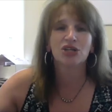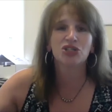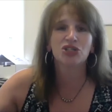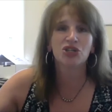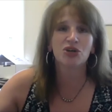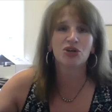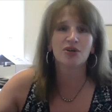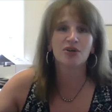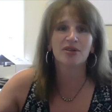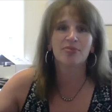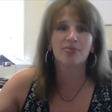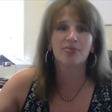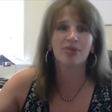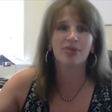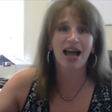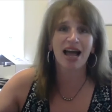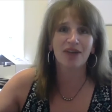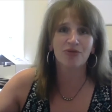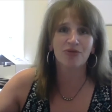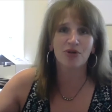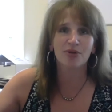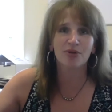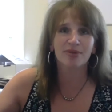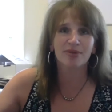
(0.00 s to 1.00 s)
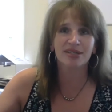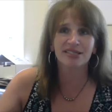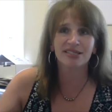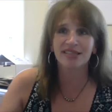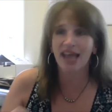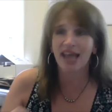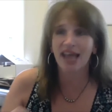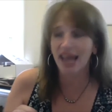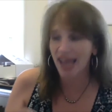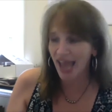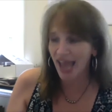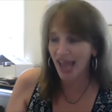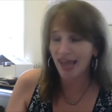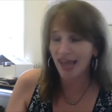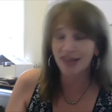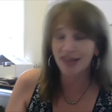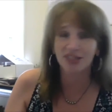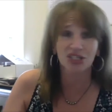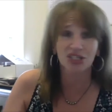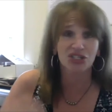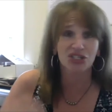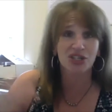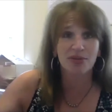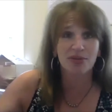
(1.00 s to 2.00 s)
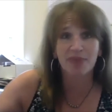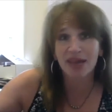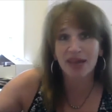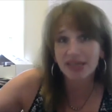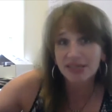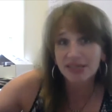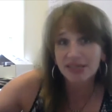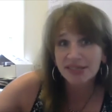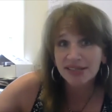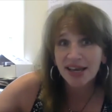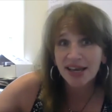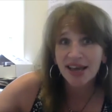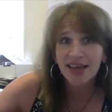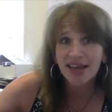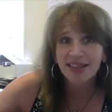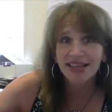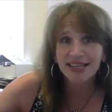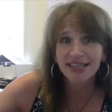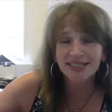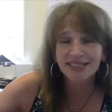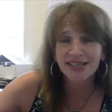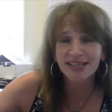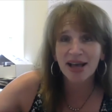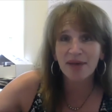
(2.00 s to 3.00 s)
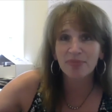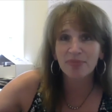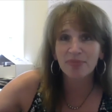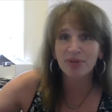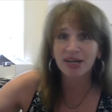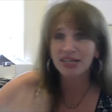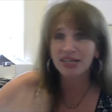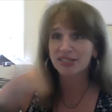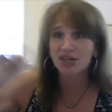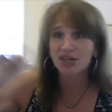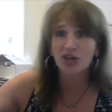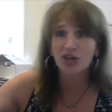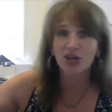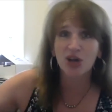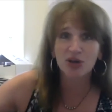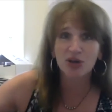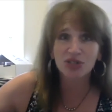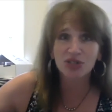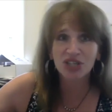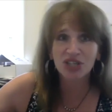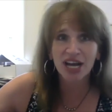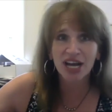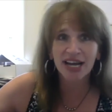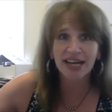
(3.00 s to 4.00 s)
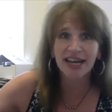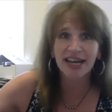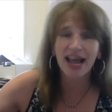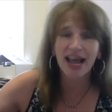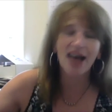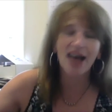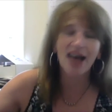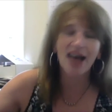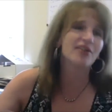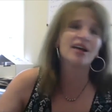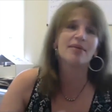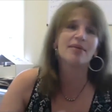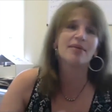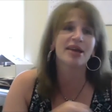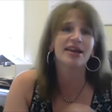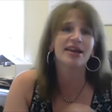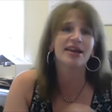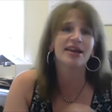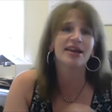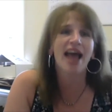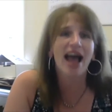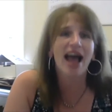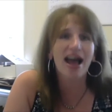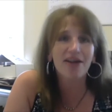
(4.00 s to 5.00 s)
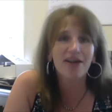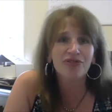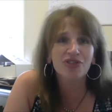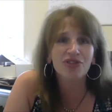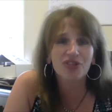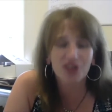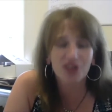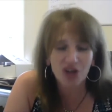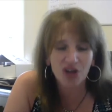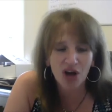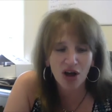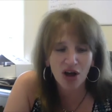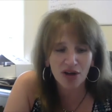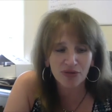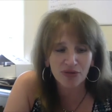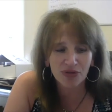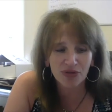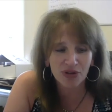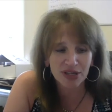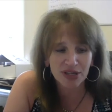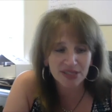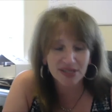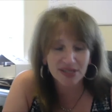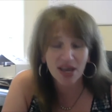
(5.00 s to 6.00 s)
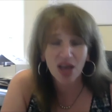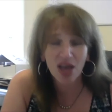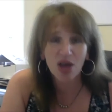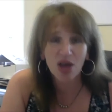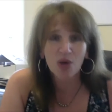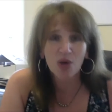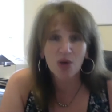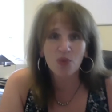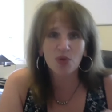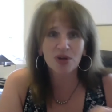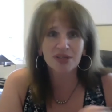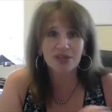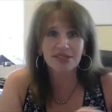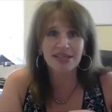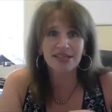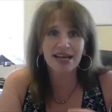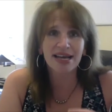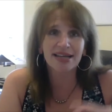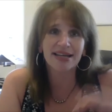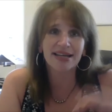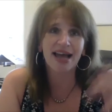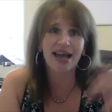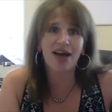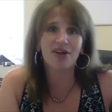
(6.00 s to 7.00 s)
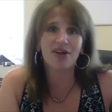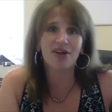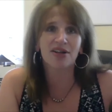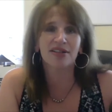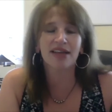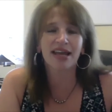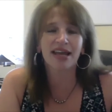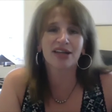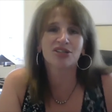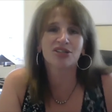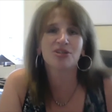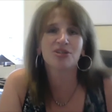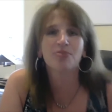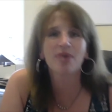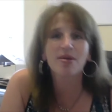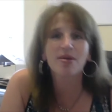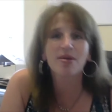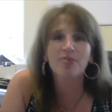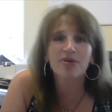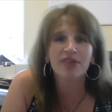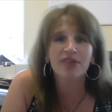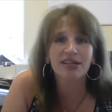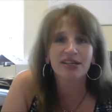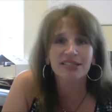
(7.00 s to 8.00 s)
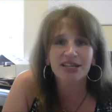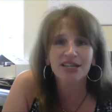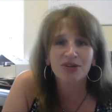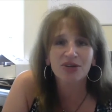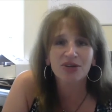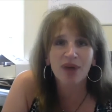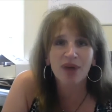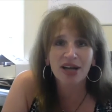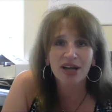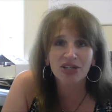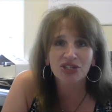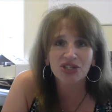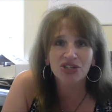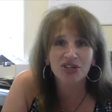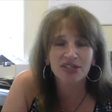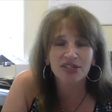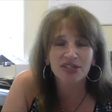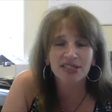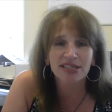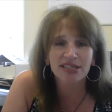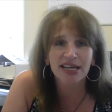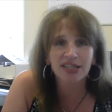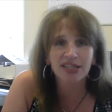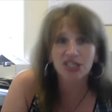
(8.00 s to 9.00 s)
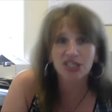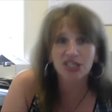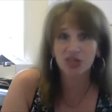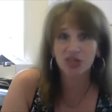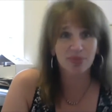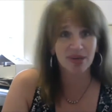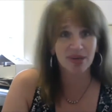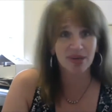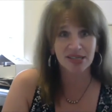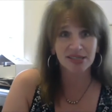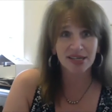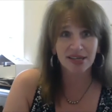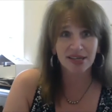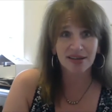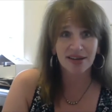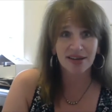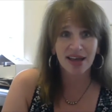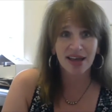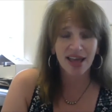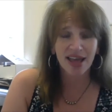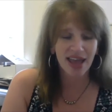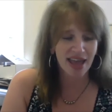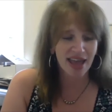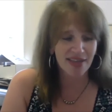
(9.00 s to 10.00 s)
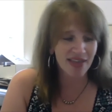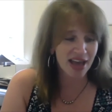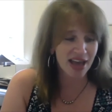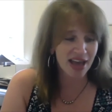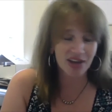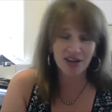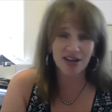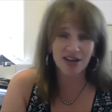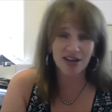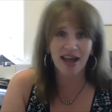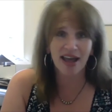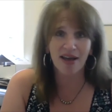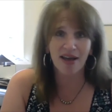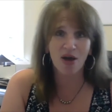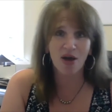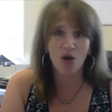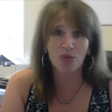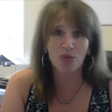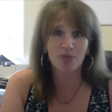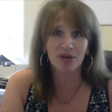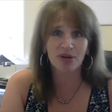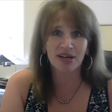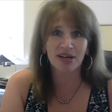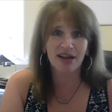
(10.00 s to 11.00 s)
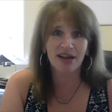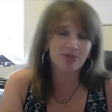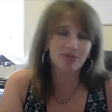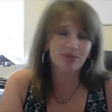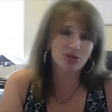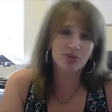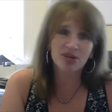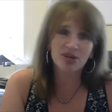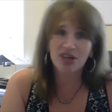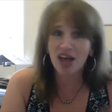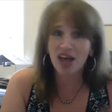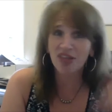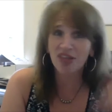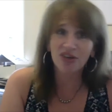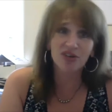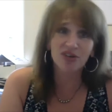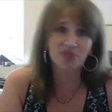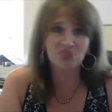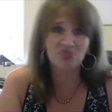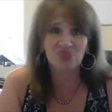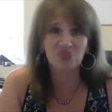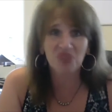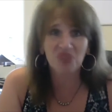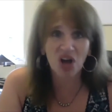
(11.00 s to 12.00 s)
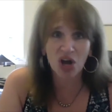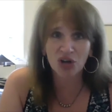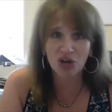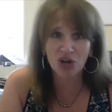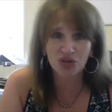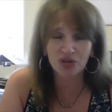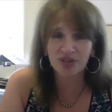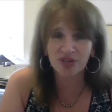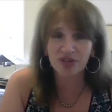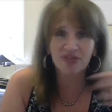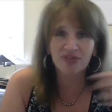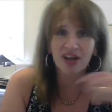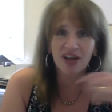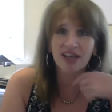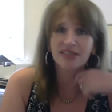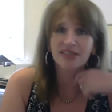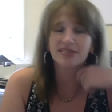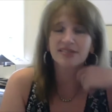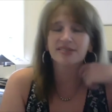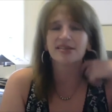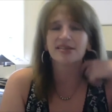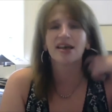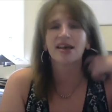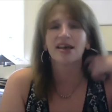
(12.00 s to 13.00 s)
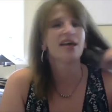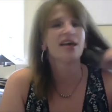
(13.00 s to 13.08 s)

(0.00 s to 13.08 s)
to the platform and say, hey, did you miss these companies? Go check it out. I mean, after the conference, we'll send out a link to people that didn't register and say, did you miss it? And that could open it up to another 100 funds.